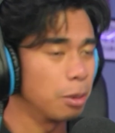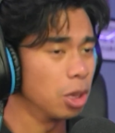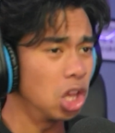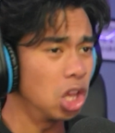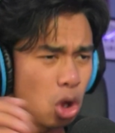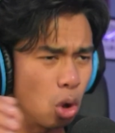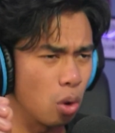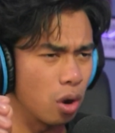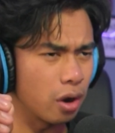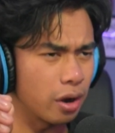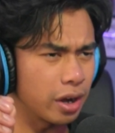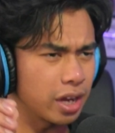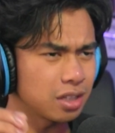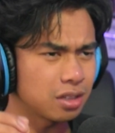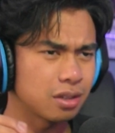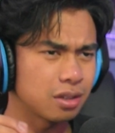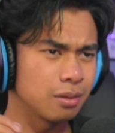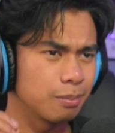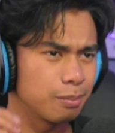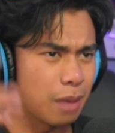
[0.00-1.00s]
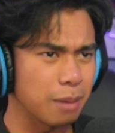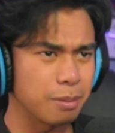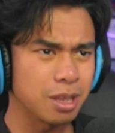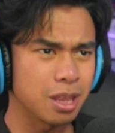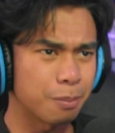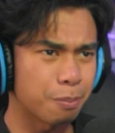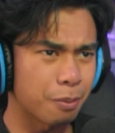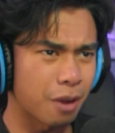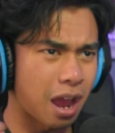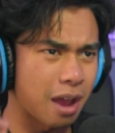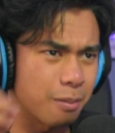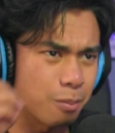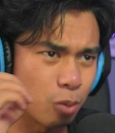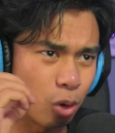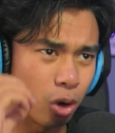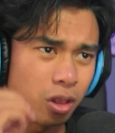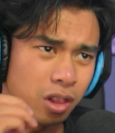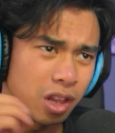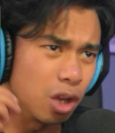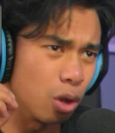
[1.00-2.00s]
a little worried. Maybe the I'm
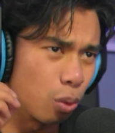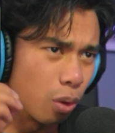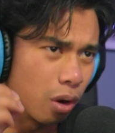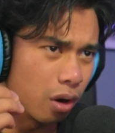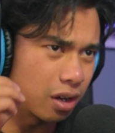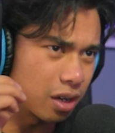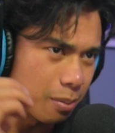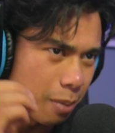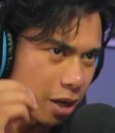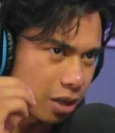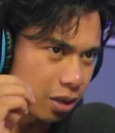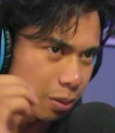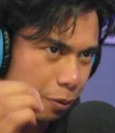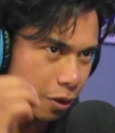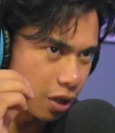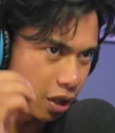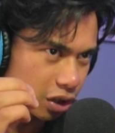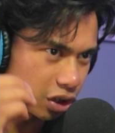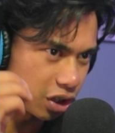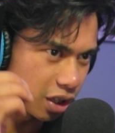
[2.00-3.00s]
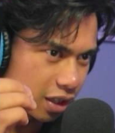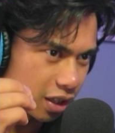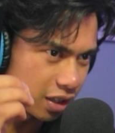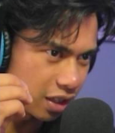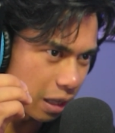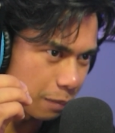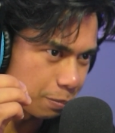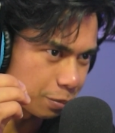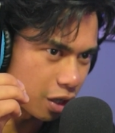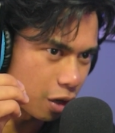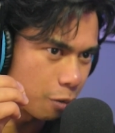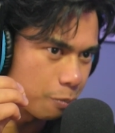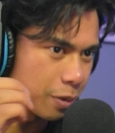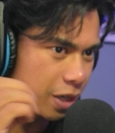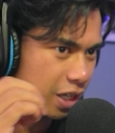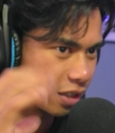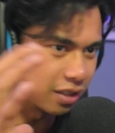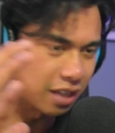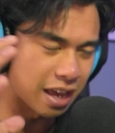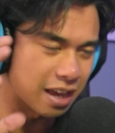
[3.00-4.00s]
a little worried about the production this episode
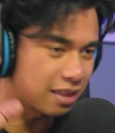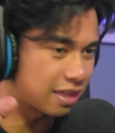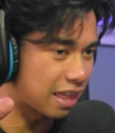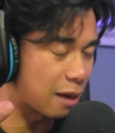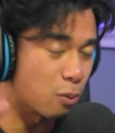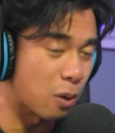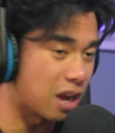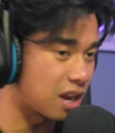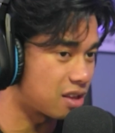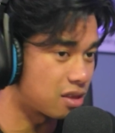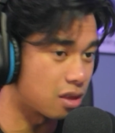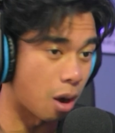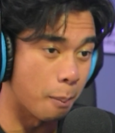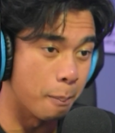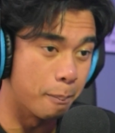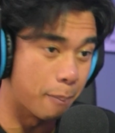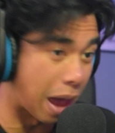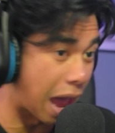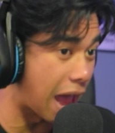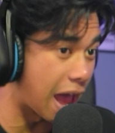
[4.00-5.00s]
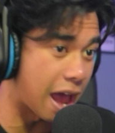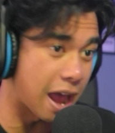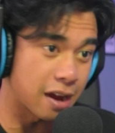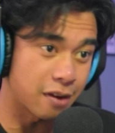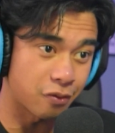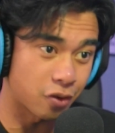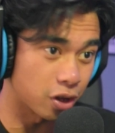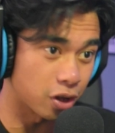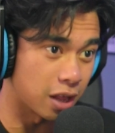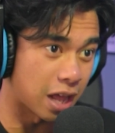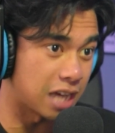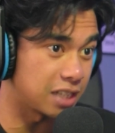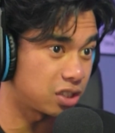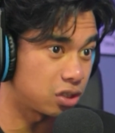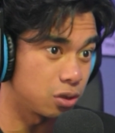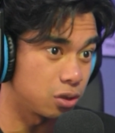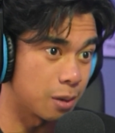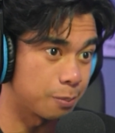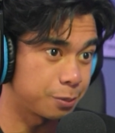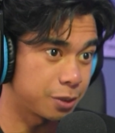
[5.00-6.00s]
because they they went in their bag for the last
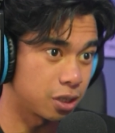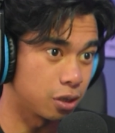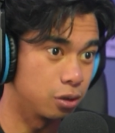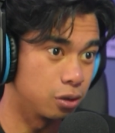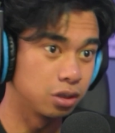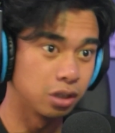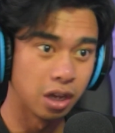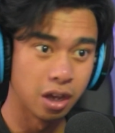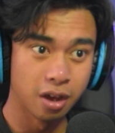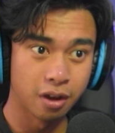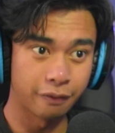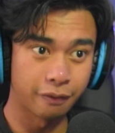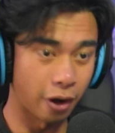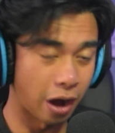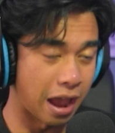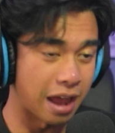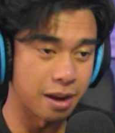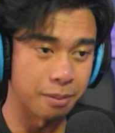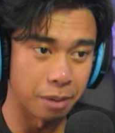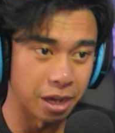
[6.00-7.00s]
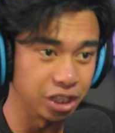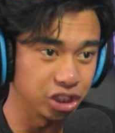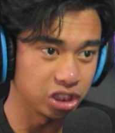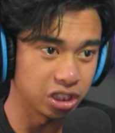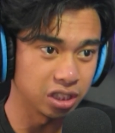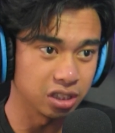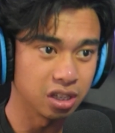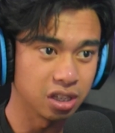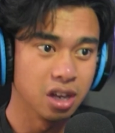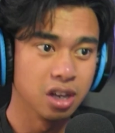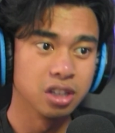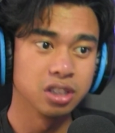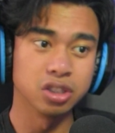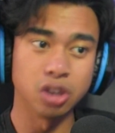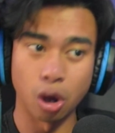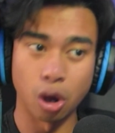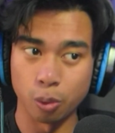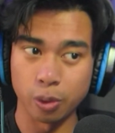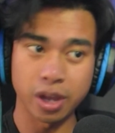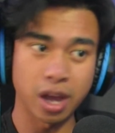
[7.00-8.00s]
two episodes for animation.
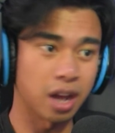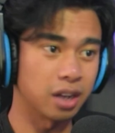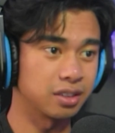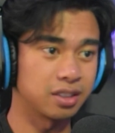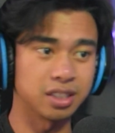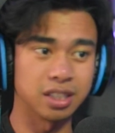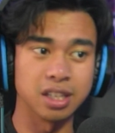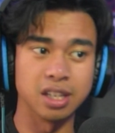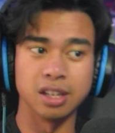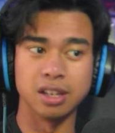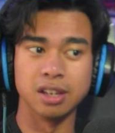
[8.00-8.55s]
So we gotta see.